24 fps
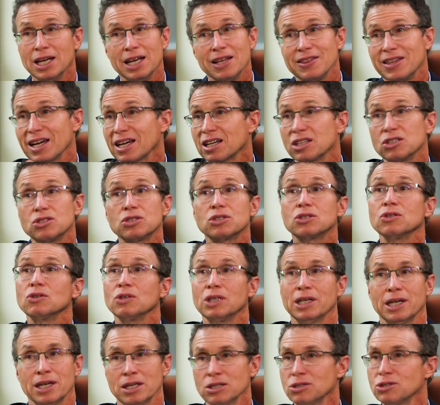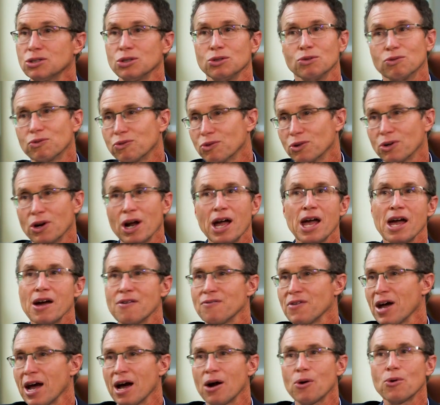that could still last you for a half
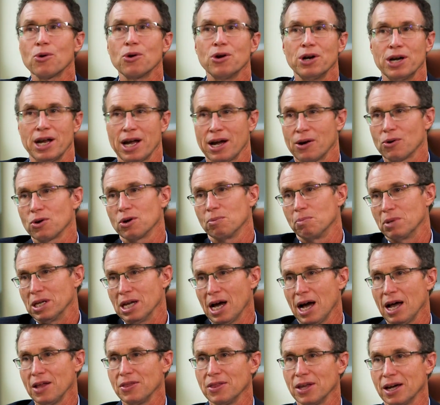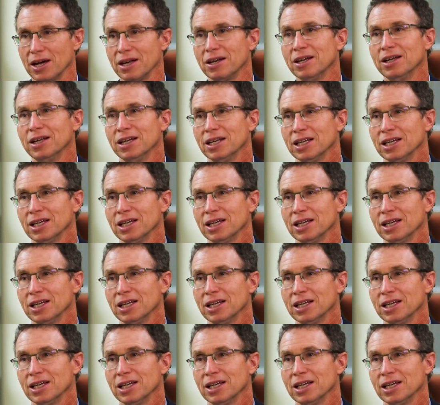hour, an hour beyond that,